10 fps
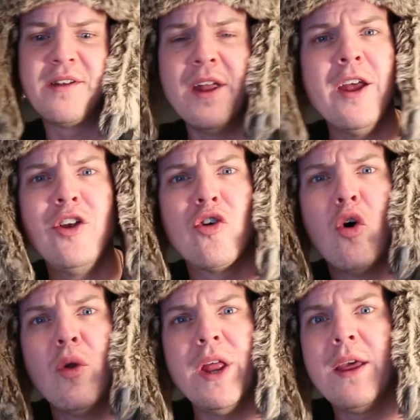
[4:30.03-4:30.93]
then
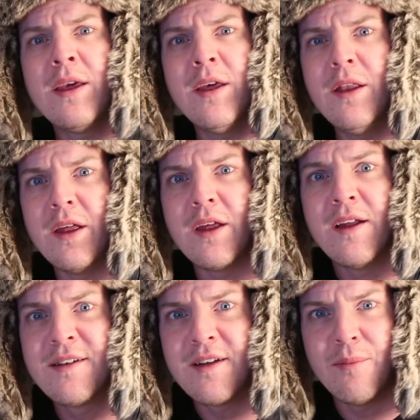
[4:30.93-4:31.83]
you're only
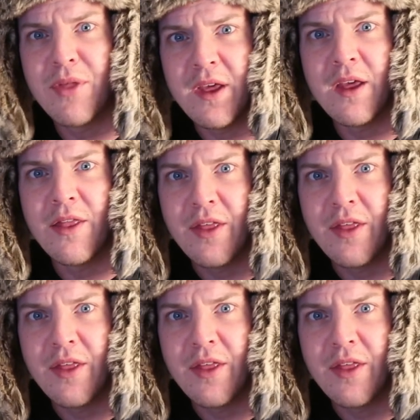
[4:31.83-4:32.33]
killing something